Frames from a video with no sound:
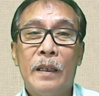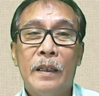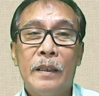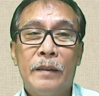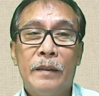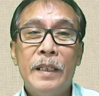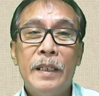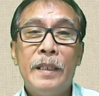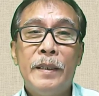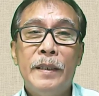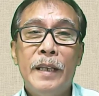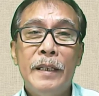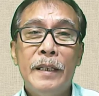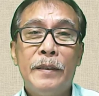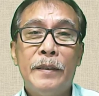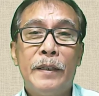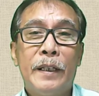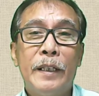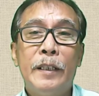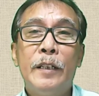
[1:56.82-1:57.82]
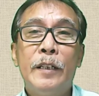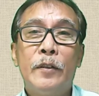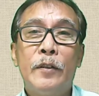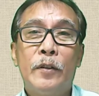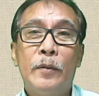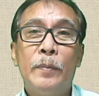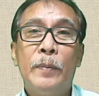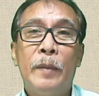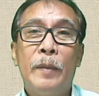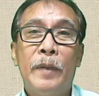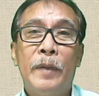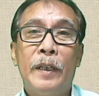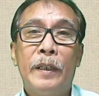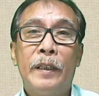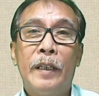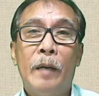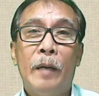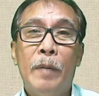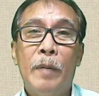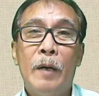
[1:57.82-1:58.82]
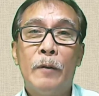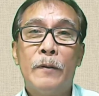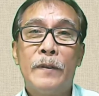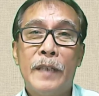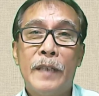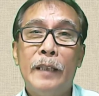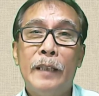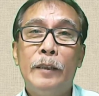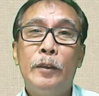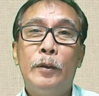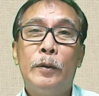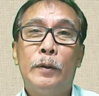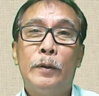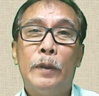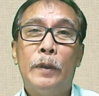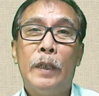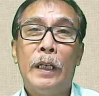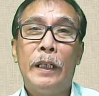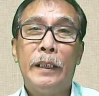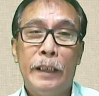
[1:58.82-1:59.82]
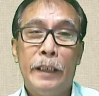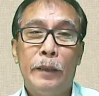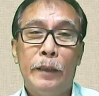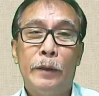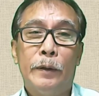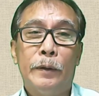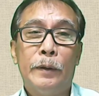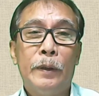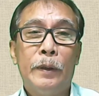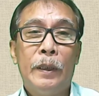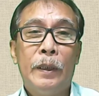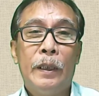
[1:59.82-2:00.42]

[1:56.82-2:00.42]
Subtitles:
This day's reading supplement about Santo Anello,